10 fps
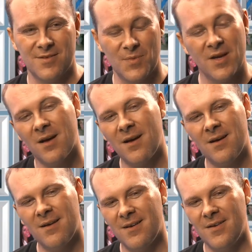
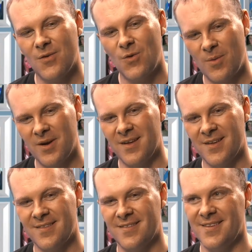Tamia, Robin
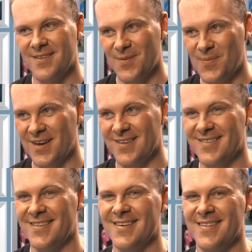S, CC
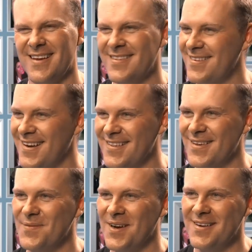Peniston. That's
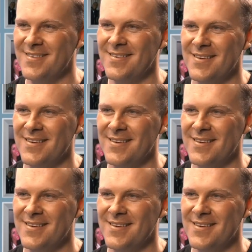crazy, man.